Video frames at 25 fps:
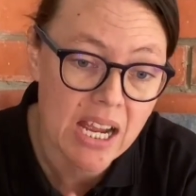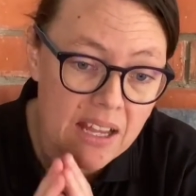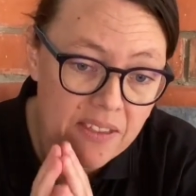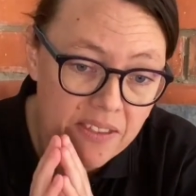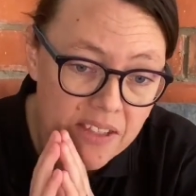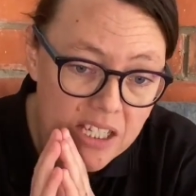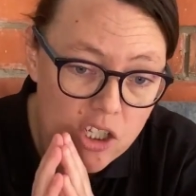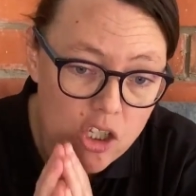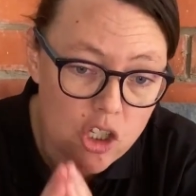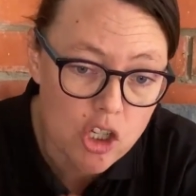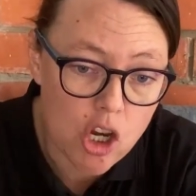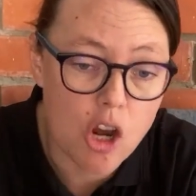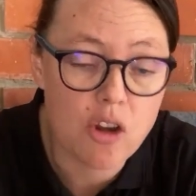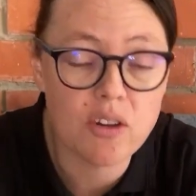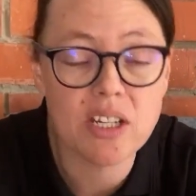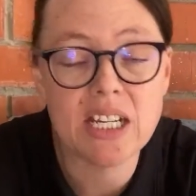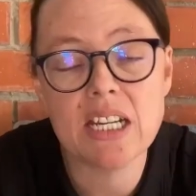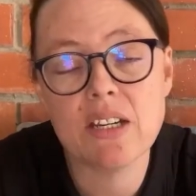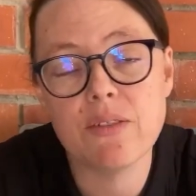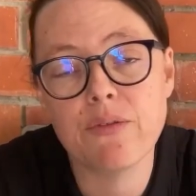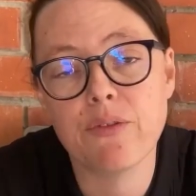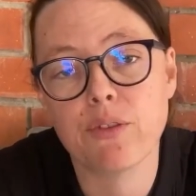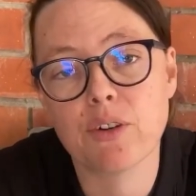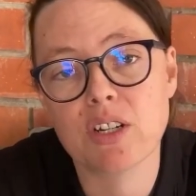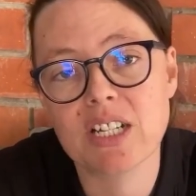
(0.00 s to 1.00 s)
There's no
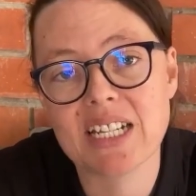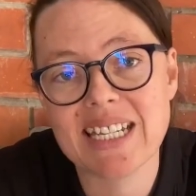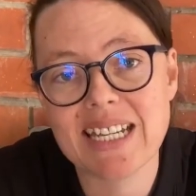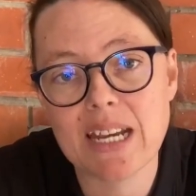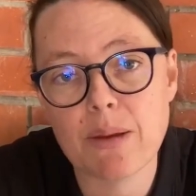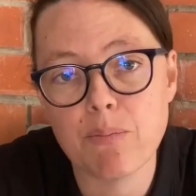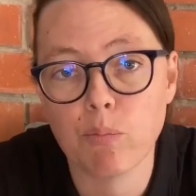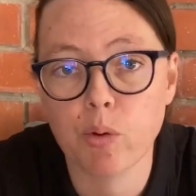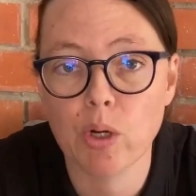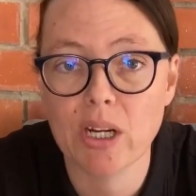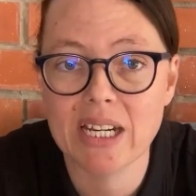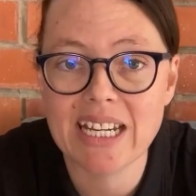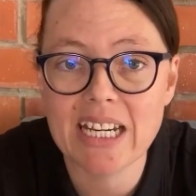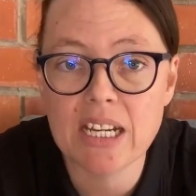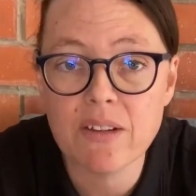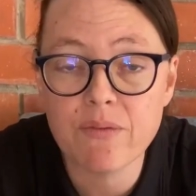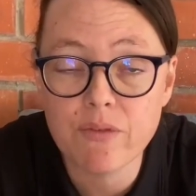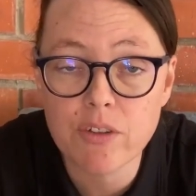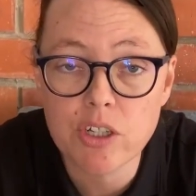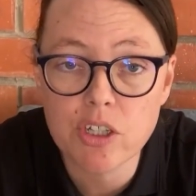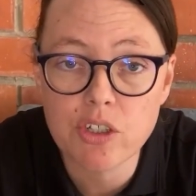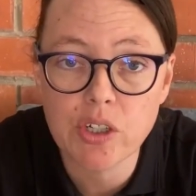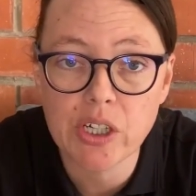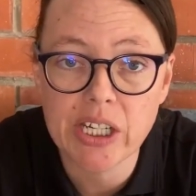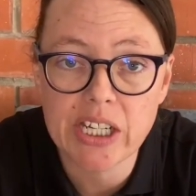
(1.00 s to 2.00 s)
need for a separate
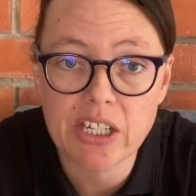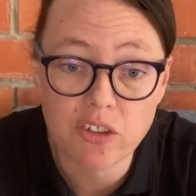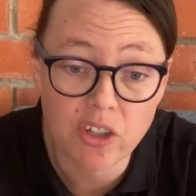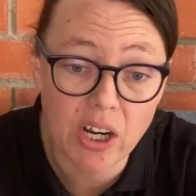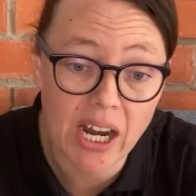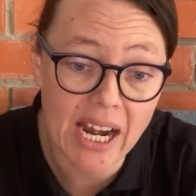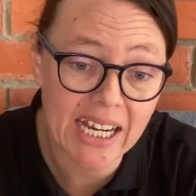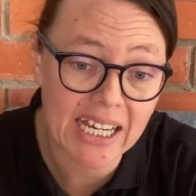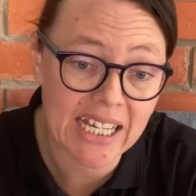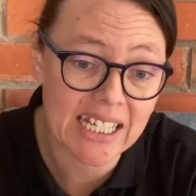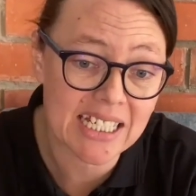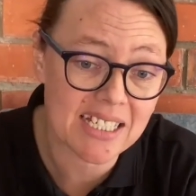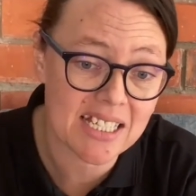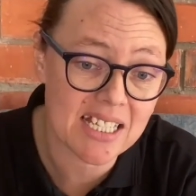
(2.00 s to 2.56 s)
inventory tracking